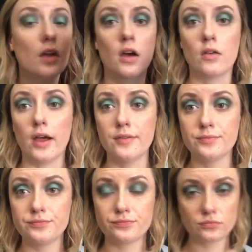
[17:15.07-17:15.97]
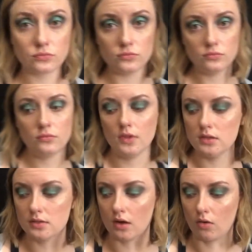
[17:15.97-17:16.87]
Okay,
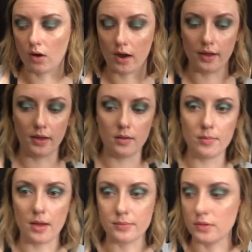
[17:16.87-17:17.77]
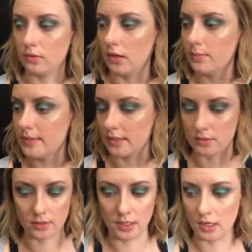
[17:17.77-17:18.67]
so I am absolutely
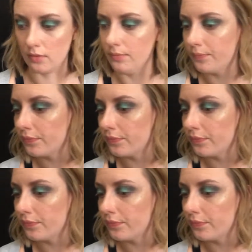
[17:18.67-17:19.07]
obsessed right now.